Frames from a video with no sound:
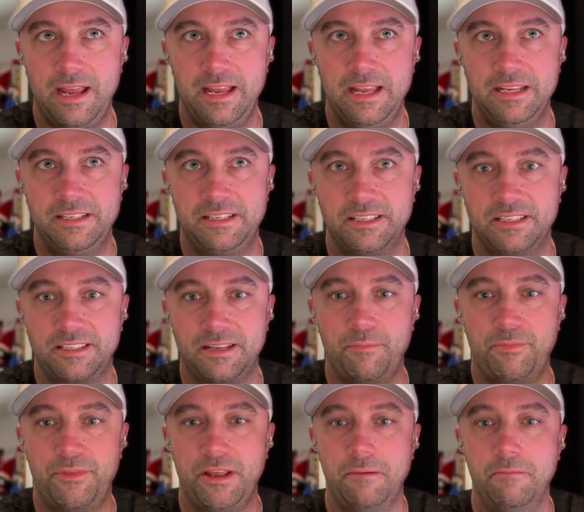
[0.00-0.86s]
into
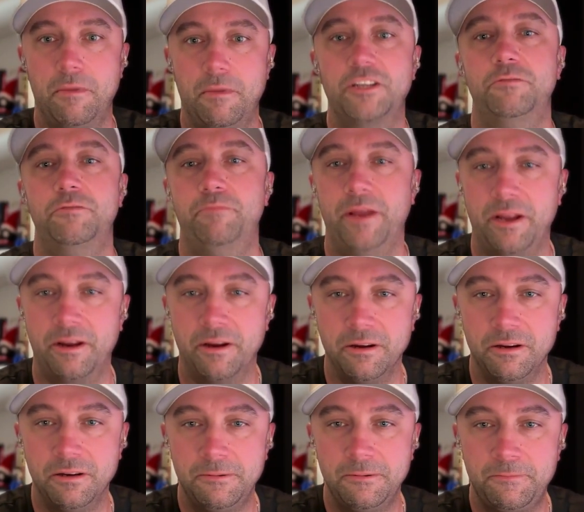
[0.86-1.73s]
something much
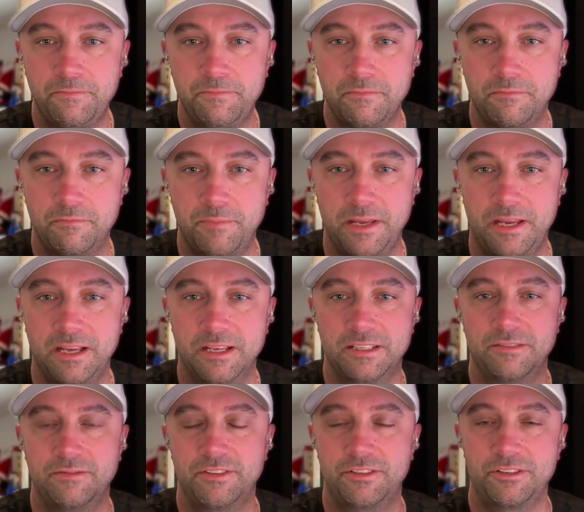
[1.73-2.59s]
bigger
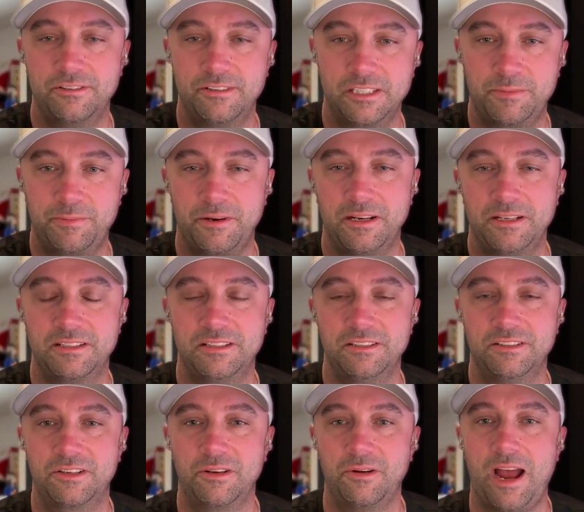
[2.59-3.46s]
because of a certain experience.
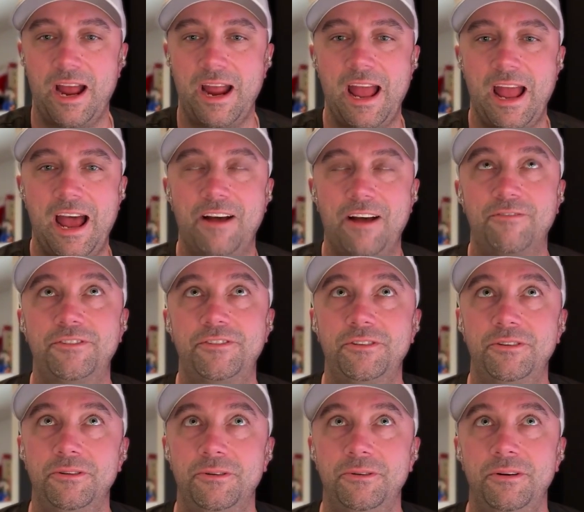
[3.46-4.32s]
And so I have
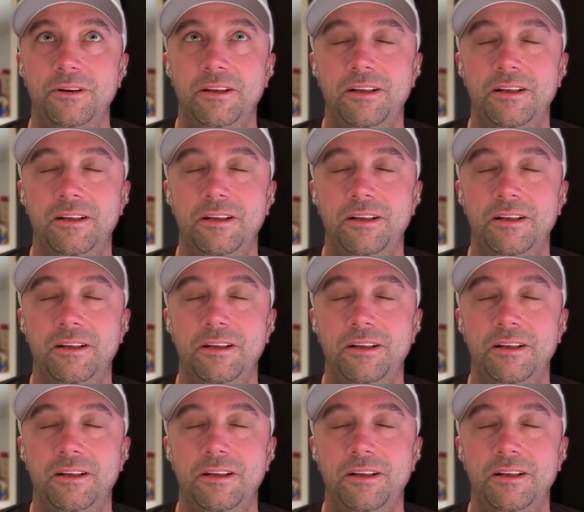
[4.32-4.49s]
to